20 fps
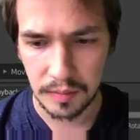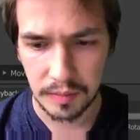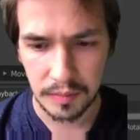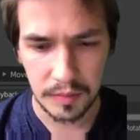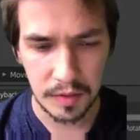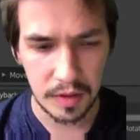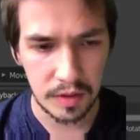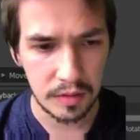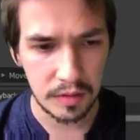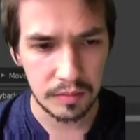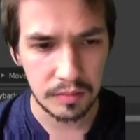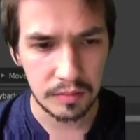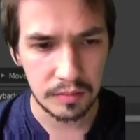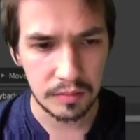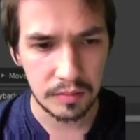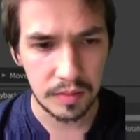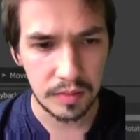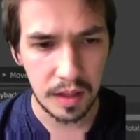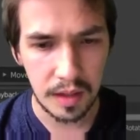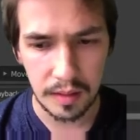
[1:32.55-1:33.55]
You know,
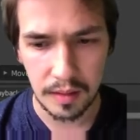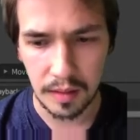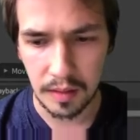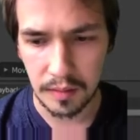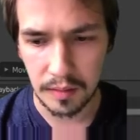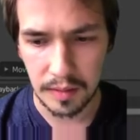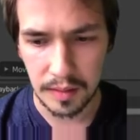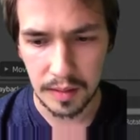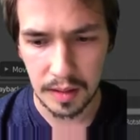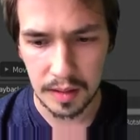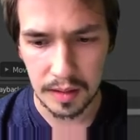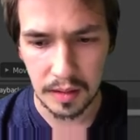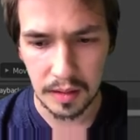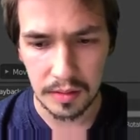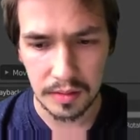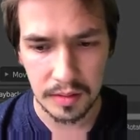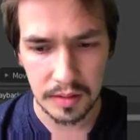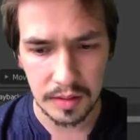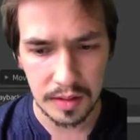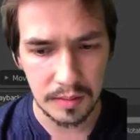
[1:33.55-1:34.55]
I, th- I, think
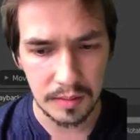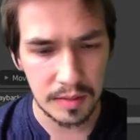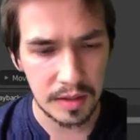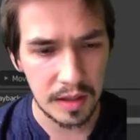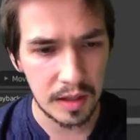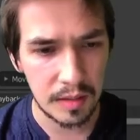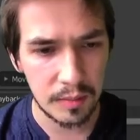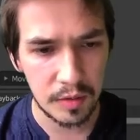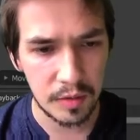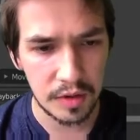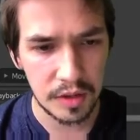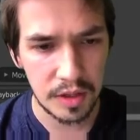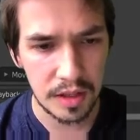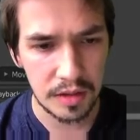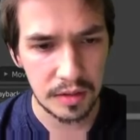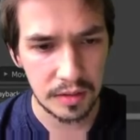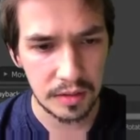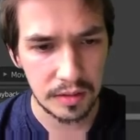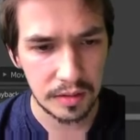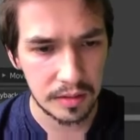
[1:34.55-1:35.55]
also seems kind of more
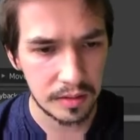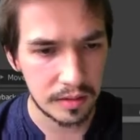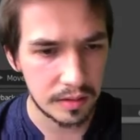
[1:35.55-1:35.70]
gentle